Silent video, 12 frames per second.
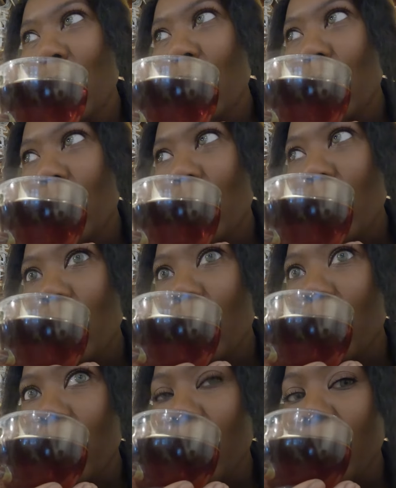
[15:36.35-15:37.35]
You can have a seat.
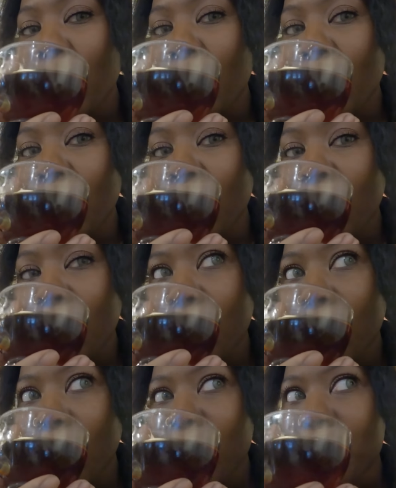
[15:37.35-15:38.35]
I'm sorry, we don't really
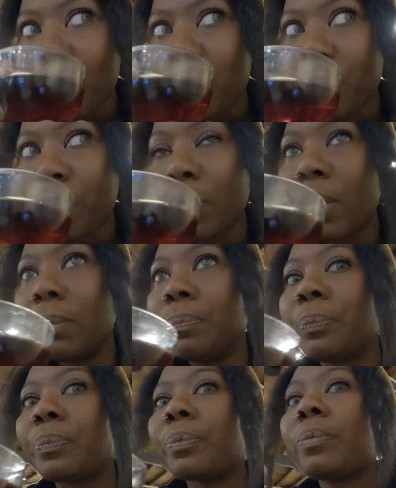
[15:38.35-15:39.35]
have.
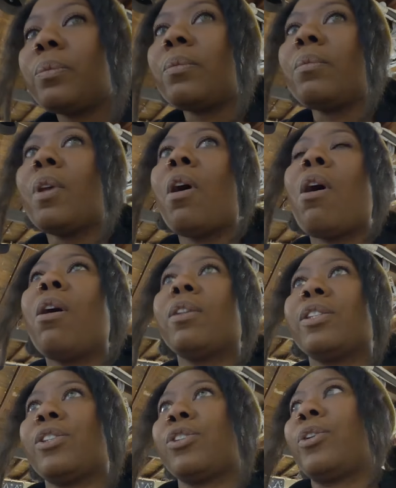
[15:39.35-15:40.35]
Oh,
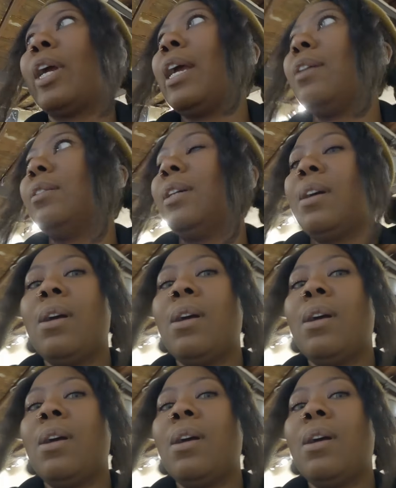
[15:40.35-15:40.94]
this is great.